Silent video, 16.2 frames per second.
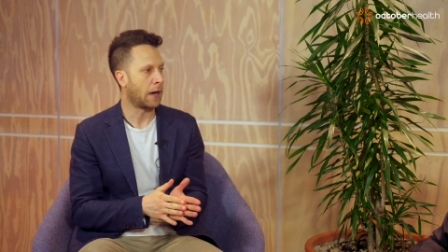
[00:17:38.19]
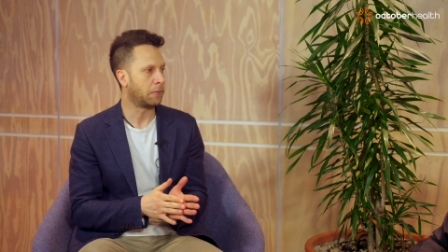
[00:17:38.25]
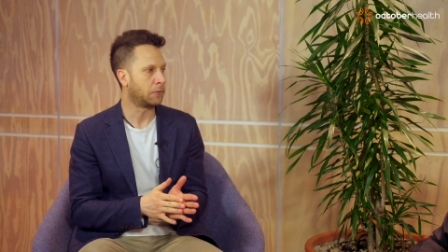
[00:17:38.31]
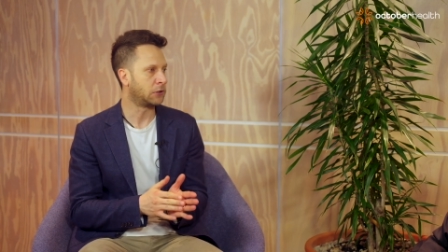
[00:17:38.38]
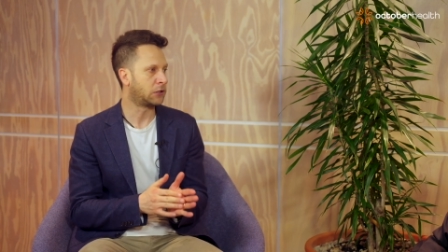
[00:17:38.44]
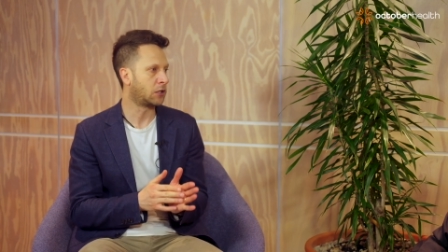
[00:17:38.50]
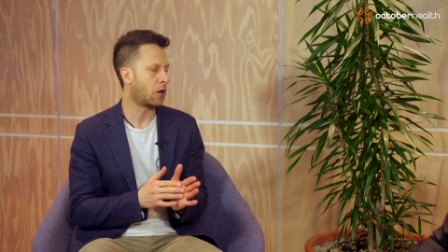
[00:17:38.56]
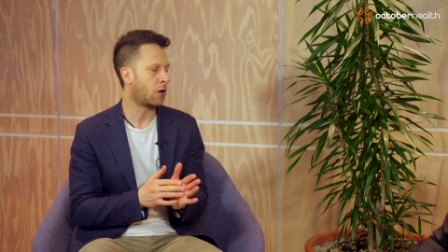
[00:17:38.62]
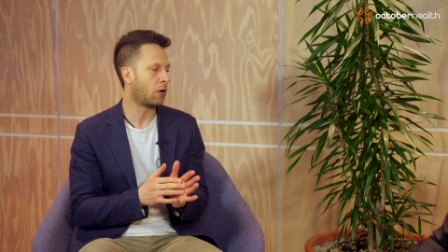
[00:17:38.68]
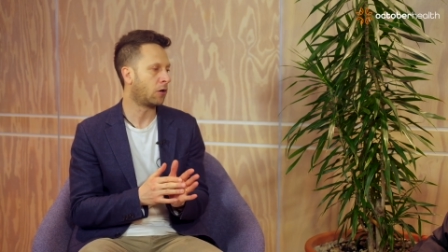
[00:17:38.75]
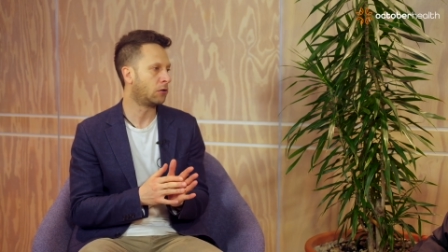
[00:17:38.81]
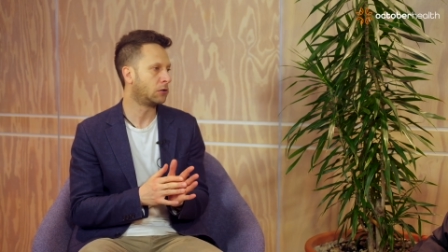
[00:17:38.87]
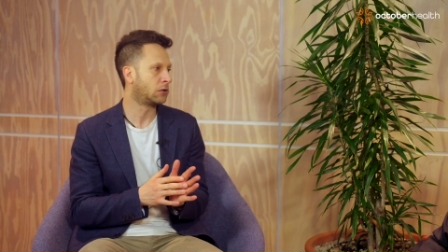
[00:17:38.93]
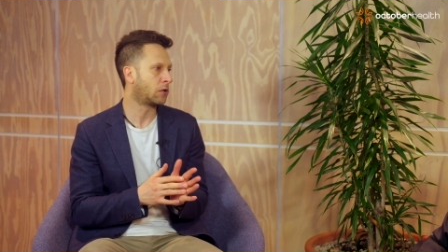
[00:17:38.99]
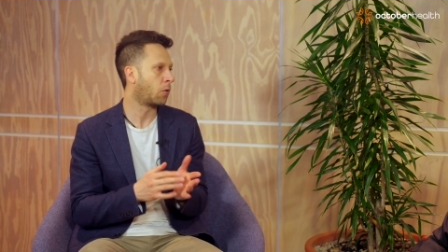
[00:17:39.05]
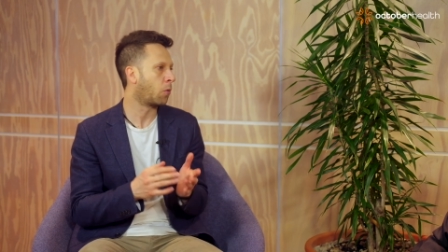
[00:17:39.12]
So
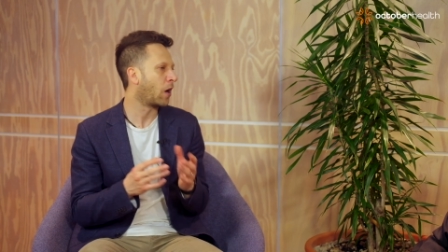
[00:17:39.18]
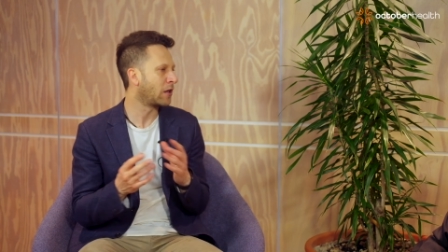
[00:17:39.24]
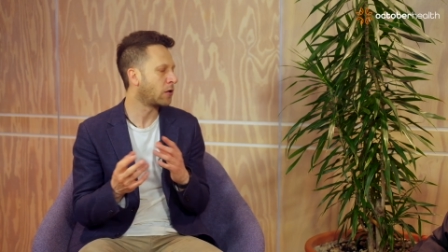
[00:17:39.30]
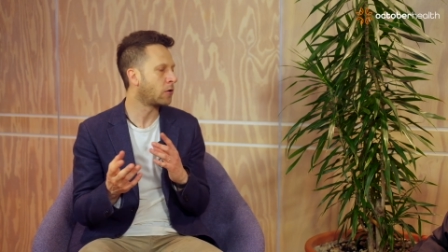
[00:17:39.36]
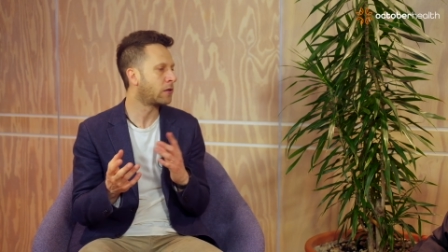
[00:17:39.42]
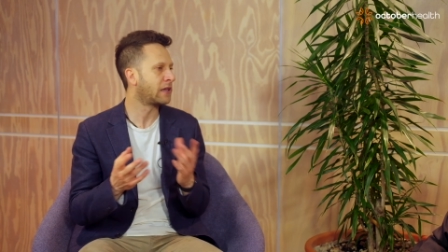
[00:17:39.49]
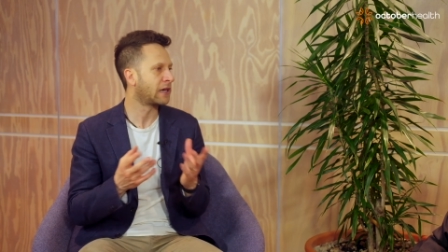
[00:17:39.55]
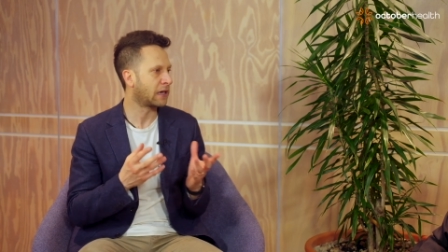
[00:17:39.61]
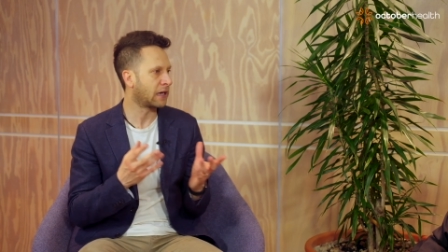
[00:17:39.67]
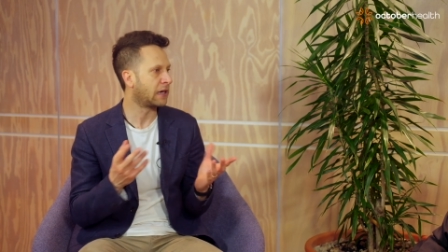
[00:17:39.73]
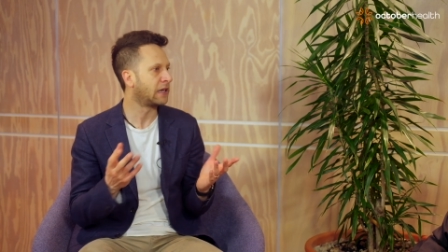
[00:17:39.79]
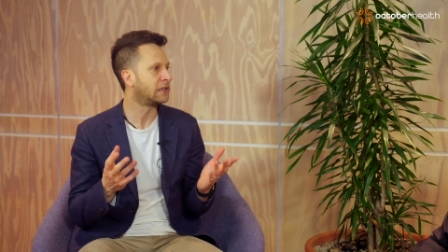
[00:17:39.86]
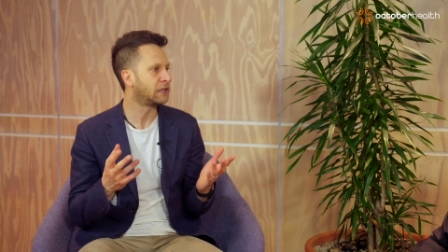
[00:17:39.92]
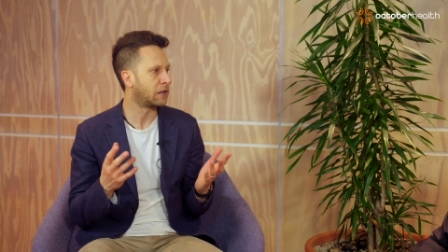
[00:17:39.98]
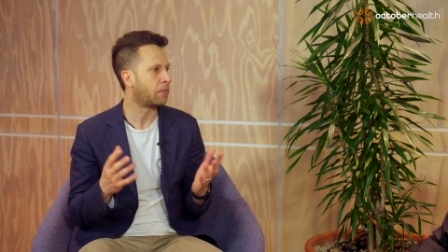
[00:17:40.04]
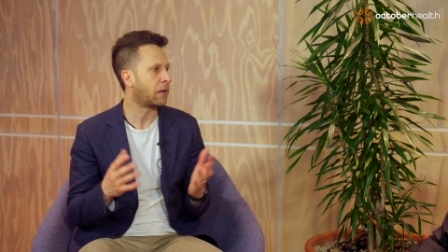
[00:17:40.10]
what do you think it
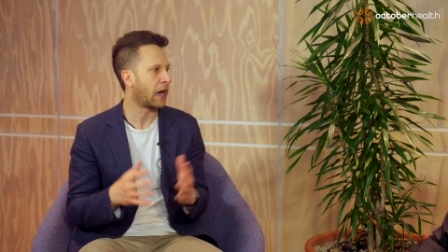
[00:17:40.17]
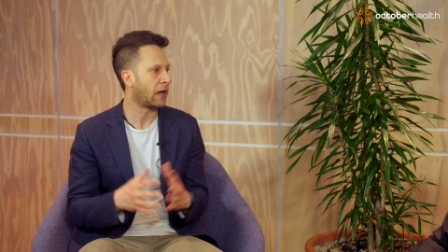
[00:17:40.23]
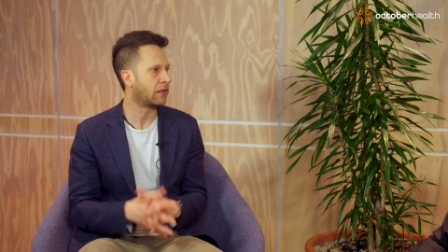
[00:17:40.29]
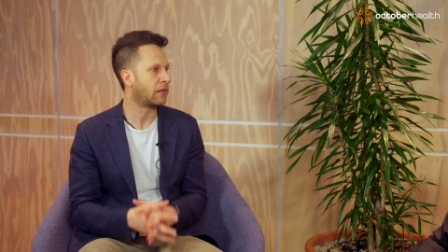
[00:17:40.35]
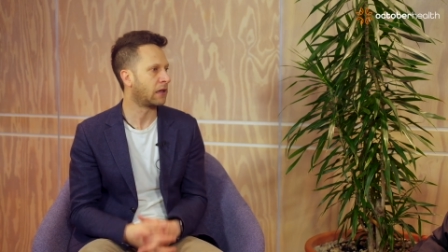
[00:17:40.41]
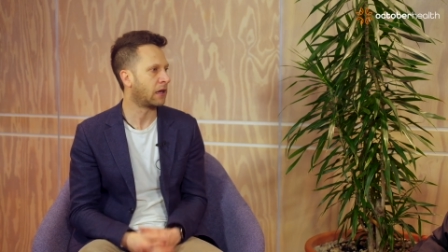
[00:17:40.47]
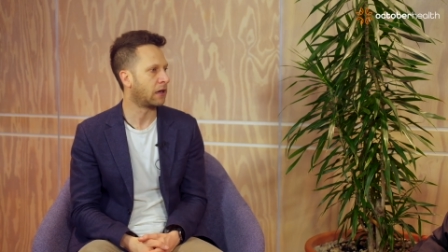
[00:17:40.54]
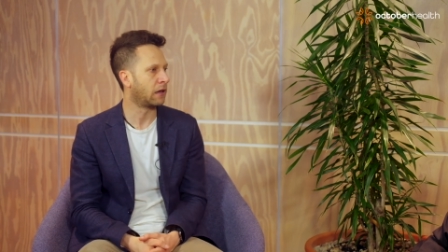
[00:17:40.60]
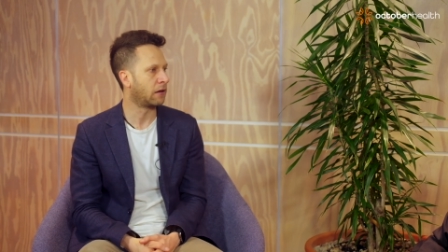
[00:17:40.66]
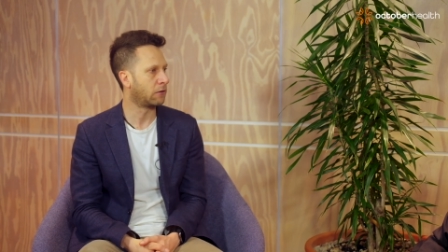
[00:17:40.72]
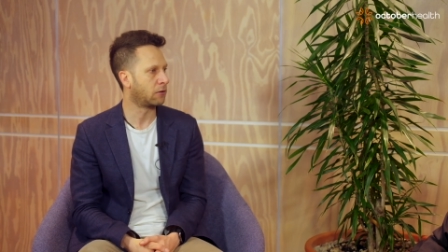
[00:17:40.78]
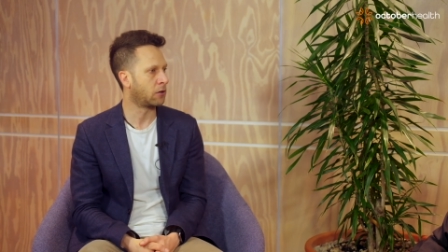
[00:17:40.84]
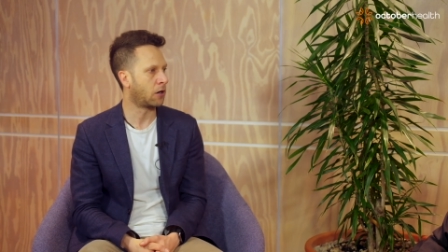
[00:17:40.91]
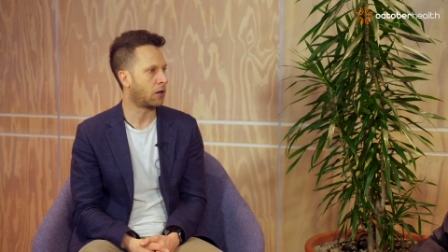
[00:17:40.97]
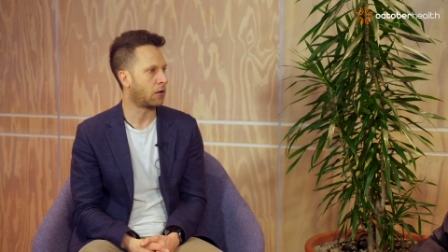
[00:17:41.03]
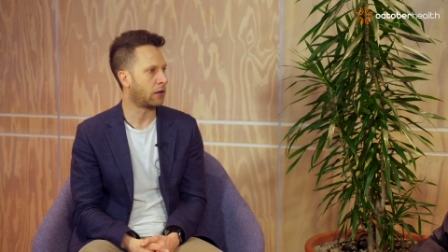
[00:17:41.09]
is about
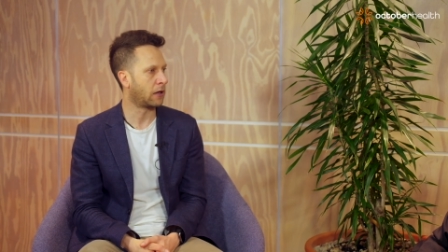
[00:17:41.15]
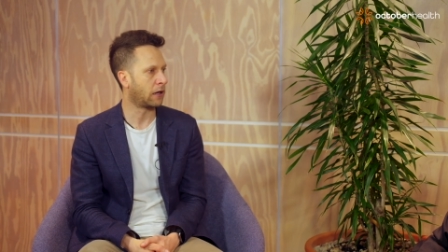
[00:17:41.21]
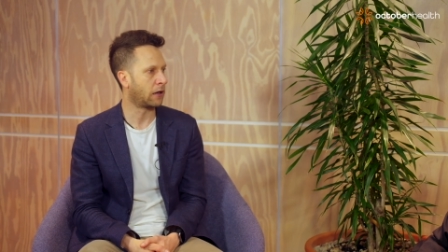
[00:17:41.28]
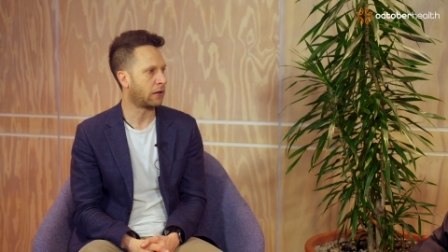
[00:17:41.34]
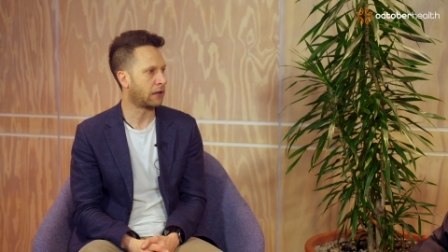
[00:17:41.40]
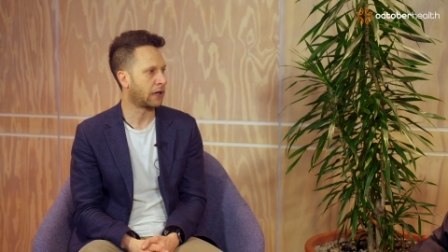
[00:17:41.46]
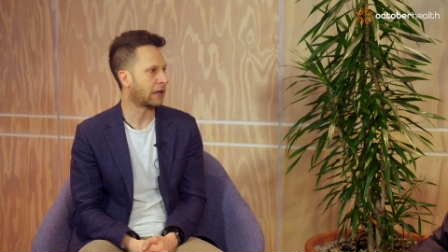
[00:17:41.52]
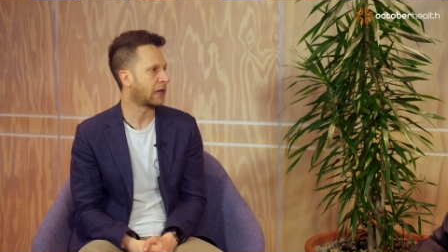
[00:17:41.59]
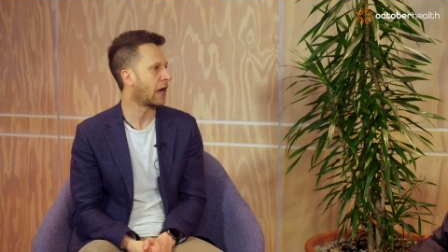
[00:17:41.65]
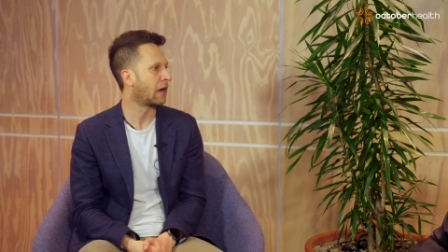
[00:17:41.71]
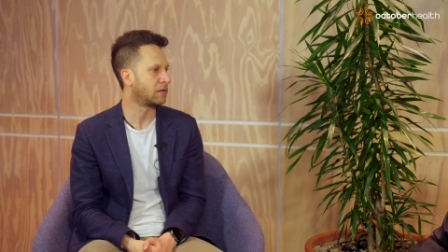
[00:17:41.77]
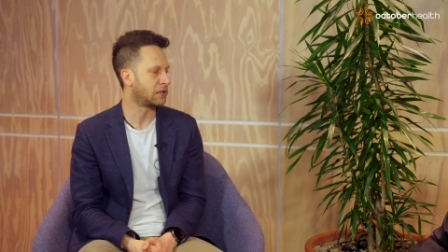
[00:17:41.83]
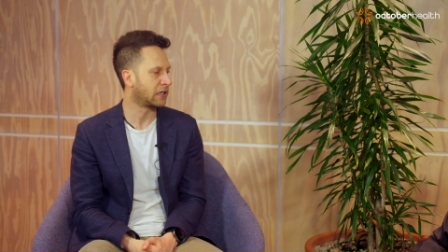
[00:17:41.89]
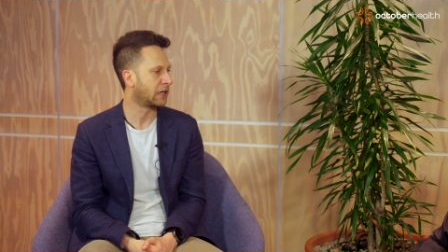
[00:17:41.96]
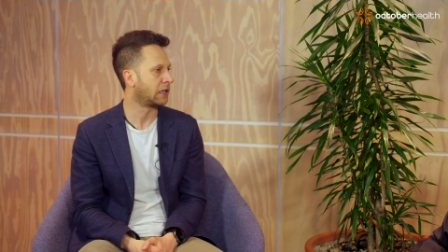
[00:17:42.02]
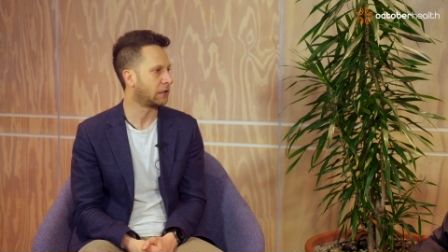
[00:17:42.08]
the
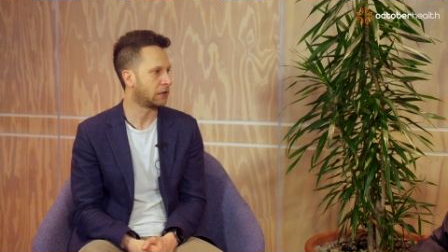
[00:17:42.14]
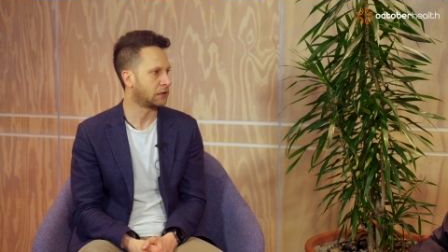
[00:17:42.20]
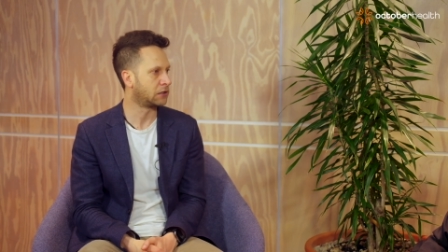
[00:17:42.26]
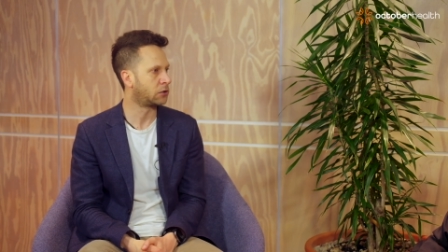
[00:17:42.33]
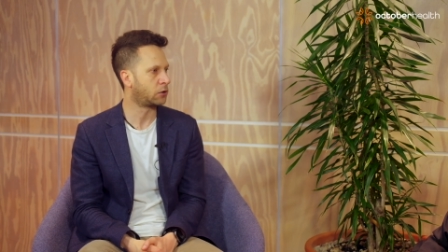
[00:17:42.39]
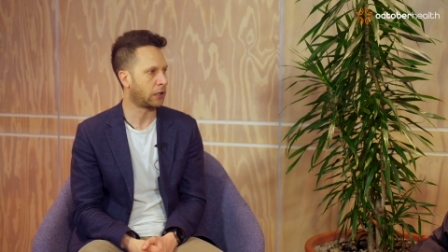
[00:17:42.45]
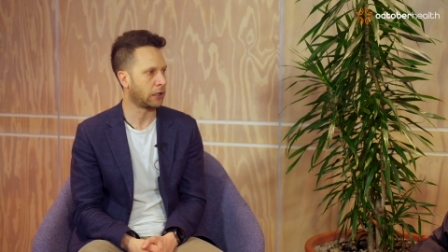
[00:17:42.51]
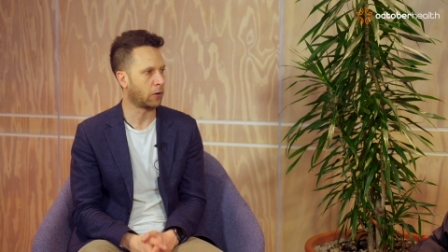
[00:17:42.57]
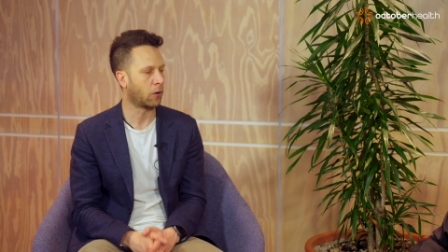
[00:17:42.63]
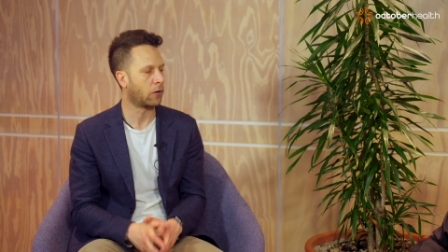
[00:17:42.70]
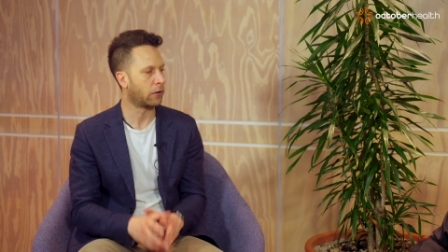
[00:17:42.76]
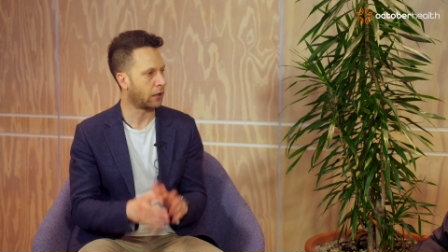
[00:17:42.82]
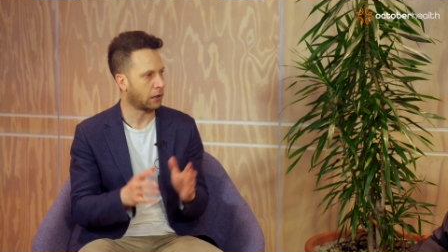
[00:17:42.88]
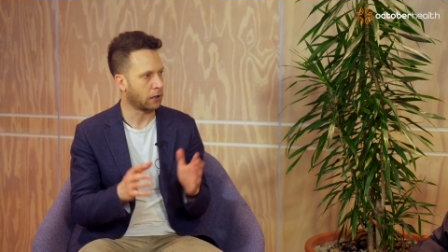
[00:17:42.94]
accounting industry or